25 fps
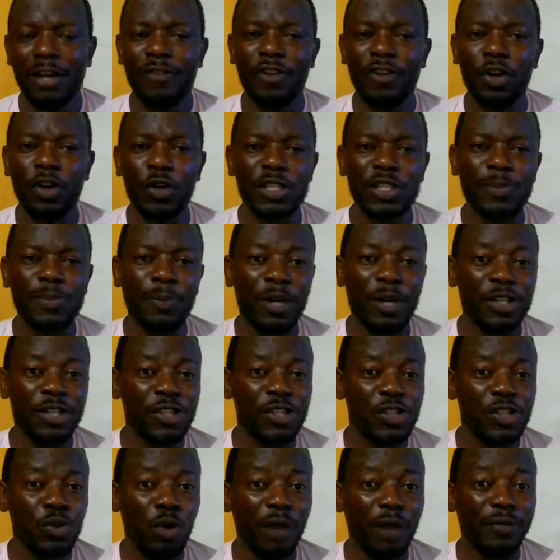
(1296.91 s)
For those
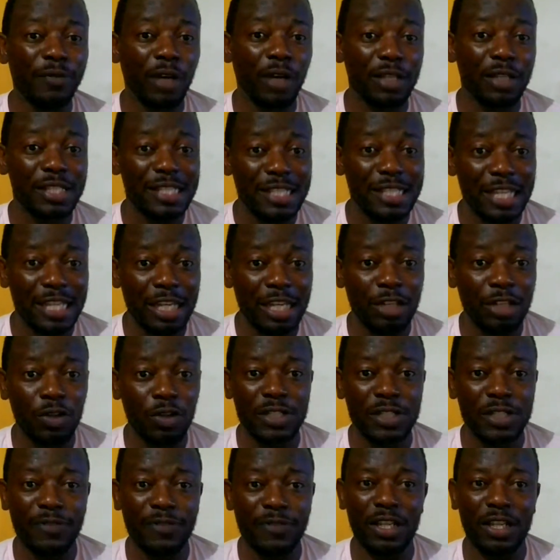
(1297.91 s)
persons who have not seen
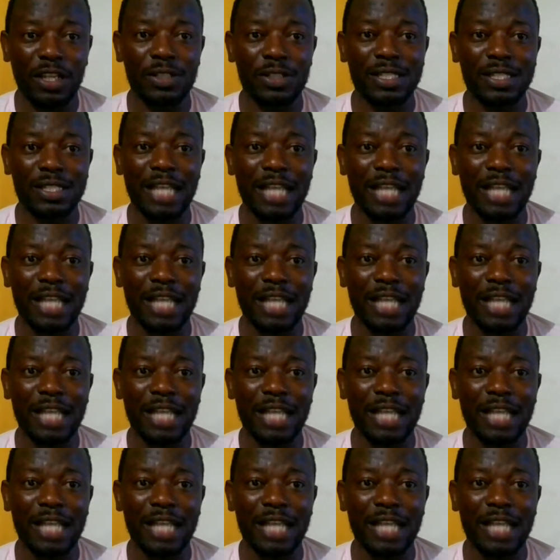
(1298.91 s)
those videos